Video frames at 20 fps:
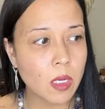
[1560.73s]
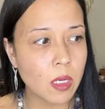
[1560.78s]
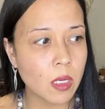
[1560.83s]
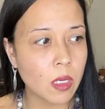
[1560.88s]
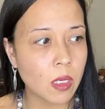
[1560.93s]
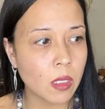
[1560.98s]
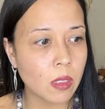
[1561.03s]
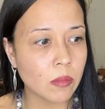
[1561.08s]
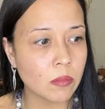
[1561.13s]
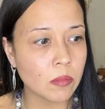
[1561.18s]

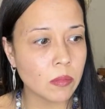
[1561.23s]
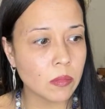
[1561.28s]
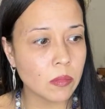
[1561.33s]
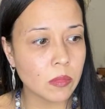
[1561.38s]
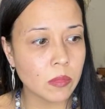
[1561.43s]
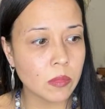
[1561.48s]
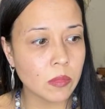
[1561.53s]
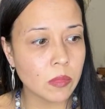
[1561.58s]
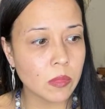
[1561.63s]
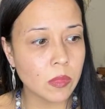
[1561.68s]
Um,
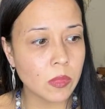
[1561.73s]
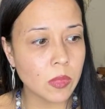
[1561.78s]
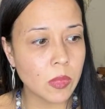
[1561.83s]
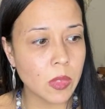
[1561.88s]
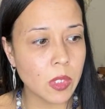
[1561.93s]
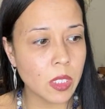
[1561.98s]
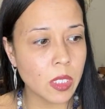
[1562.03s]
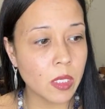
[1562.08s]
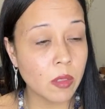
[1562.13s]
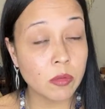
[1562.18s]

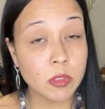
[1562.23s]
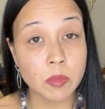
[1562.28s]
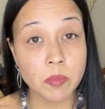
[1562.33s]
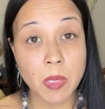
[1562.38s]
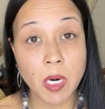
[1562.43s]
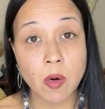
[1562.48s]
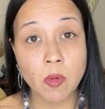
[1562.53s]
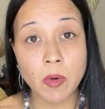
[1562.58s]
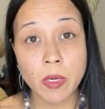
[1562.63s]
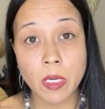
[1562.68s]
and it was
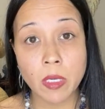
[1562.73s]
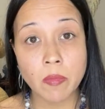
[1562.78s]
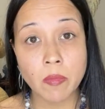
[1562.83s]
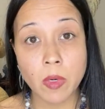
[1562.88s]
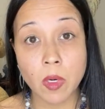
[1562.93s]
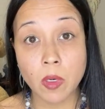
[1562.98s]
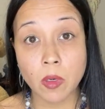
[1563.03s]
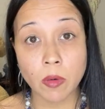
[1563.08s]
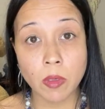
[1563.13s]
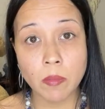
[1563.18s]
my way of
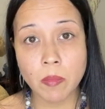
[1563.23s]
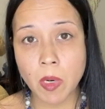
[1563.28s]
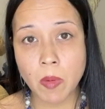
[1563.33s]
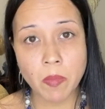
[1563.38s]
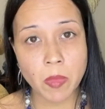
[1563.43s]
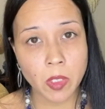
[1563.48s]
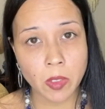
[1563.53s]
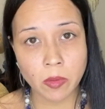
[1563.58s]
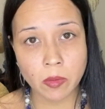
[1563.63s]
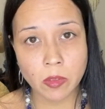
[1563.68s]
honoring my
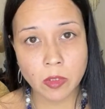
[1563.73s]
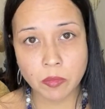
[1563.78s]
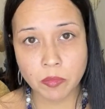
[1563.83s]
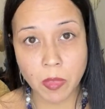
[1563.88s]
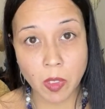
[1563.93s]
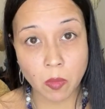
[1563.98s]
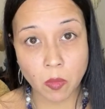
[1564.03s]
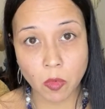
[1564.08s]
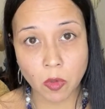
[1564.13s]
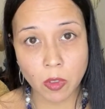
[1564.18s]
mother's
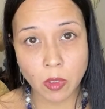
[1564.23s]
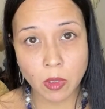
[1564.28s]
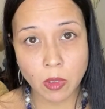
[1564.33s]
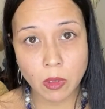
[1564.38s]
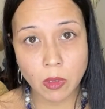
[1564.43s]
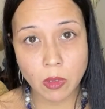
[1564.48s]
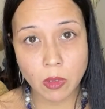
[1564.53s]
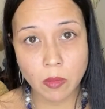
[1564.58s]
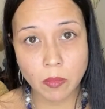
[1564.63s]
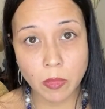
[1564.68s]
memory
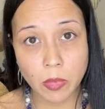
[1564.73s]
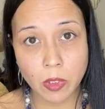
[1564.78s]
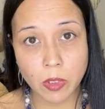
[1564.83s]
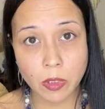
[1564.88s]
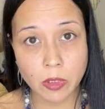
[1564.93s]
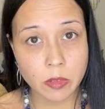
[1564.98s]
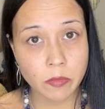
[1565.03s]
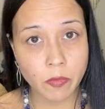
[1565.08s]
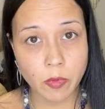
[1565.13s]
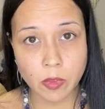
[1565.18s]

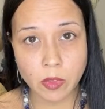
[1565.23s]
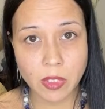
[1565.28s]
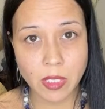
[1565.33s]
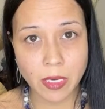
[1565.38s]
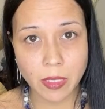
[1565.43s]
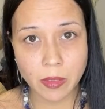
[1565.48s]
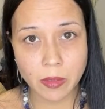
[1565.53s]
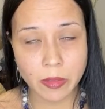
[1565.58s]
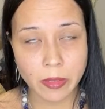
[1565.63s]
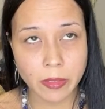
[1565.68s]
because of her
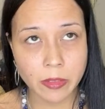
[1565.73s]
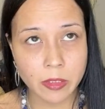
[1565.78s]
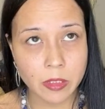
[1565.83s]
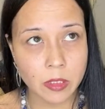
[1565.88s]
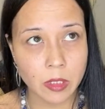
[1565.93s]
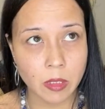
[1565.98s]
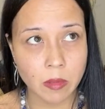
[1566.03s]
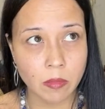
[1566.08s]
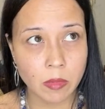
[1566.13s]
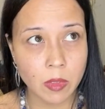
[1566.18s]
dying
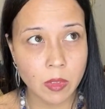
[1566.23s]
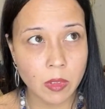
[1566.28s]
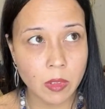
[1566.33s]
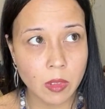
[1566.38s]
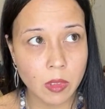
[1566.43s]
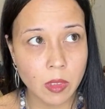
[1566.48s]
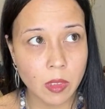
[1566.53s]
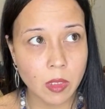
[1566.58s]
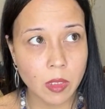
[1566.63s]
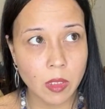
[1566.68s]
Thanksgiving,
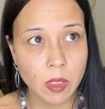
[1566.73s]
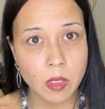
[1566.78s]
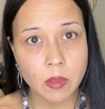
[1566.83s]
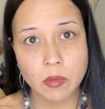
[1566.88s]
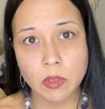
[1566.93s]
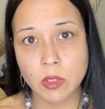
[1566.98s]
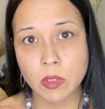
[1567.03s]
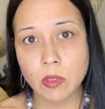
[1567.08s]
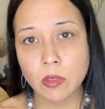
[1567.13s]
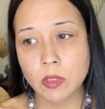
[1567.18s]
and it was
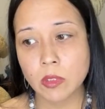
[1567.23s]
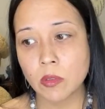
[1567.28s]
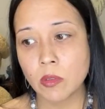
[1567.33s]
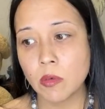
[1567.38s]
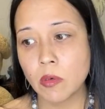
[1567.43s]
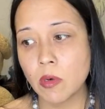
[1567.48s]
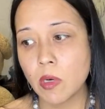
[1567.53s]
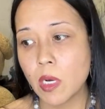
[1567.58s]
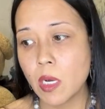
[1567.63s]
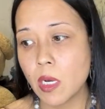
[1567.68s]
also
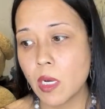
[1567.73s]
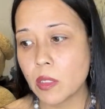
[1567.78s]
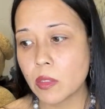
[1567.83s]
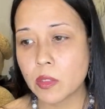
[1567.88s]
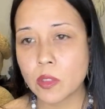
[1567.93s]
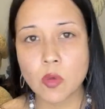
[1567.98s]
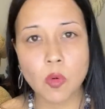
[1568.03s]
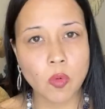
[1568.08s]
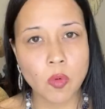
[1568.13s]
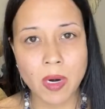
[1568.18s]
the
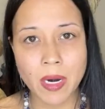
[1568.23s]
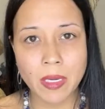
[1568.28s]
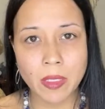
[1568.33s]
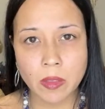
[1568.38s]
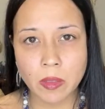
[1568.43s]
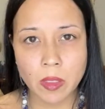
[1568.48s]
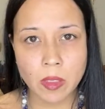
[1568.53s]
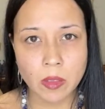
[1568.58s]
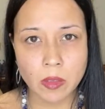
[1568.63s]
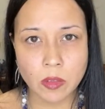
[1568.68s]
right
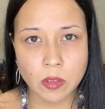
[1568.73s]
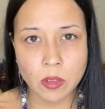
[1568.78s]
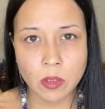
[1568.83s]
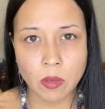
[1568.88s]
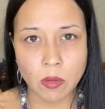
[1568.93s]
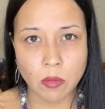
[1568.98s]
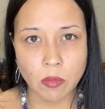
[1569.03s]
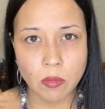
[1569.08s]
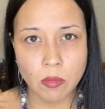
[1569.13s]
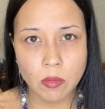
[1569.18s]
thing to
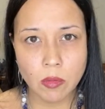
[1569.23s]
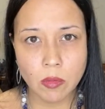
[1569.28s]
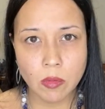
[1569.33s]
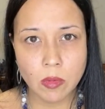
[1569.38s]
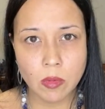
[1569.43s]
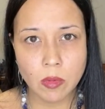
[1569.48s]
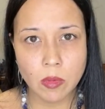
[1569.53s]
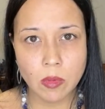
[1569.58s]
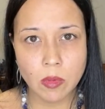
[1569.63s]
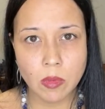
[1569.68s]
do.
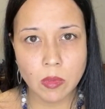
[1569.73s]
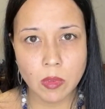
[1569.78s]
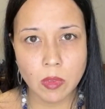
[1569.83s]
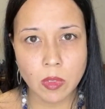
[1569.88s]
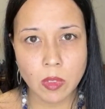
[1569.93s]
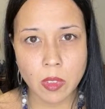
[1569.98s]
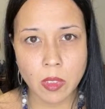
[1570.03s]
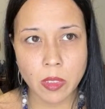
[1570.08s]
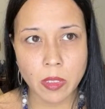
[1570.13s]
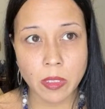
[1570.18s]

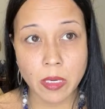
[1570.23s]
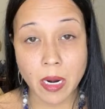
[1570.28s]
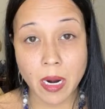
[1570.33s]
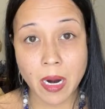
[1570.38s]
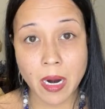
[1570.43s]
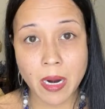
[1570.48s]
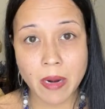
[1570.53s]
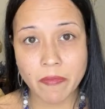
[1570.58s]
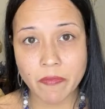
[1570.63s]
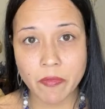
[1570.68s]
And
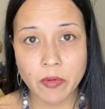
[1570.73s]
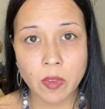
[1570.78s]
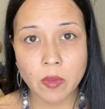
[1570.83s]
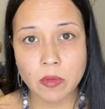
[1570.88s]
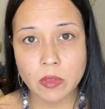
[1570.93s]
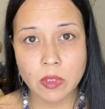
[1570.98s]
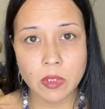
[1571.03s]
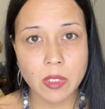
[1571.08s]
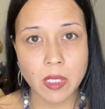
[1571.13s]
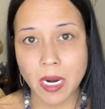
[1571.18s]
I
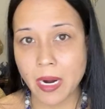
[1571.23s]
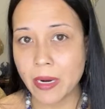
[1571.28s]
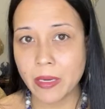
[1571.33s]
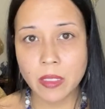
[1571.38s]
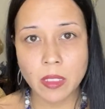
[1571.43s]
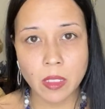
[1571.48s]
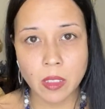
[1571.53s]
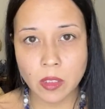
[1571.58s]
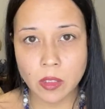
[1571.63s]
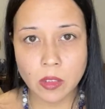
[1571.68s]
felt I
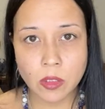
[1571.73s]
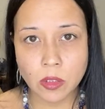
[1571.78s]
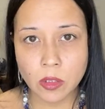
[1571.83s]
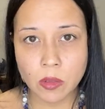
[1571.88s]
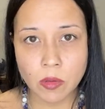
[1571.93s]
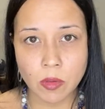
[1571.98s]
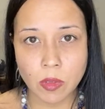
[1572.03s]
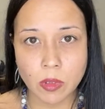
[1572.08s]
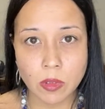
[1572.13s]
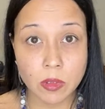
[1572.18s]
needed to do
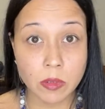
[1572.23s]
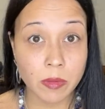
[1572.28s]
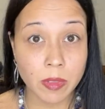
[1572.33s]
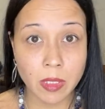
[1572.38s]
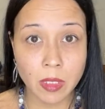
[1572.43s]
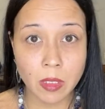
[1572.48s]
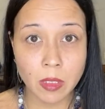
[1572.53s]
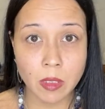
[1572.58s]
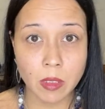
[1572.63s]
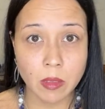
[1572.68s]
it, so I
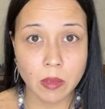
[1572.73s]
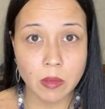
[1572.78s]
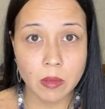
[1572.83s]
did.